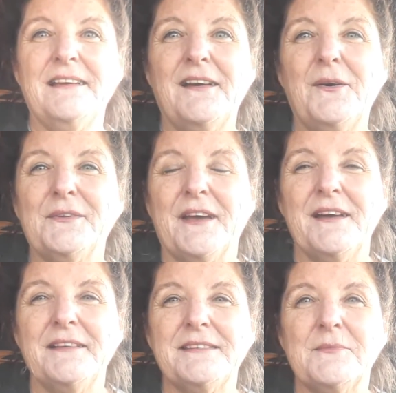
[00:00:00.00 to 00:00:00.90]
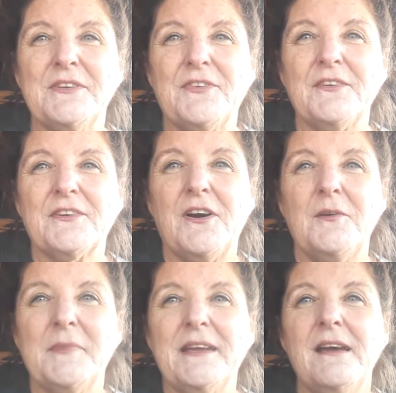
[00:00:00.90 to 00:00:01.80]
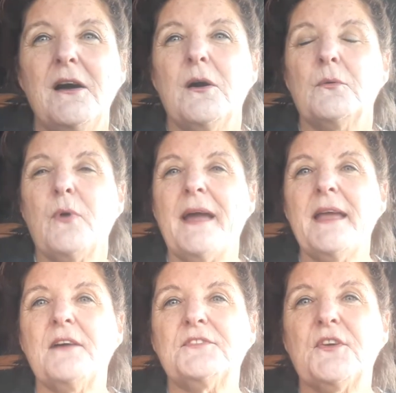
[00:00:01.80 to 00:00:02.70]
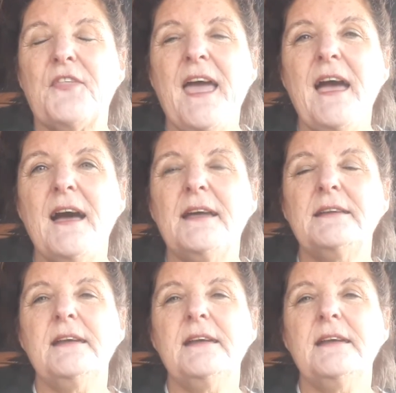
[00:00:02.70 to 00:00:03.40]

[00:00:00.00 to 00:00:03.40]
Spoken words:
hold on, somebody's trying to call me. Right after that,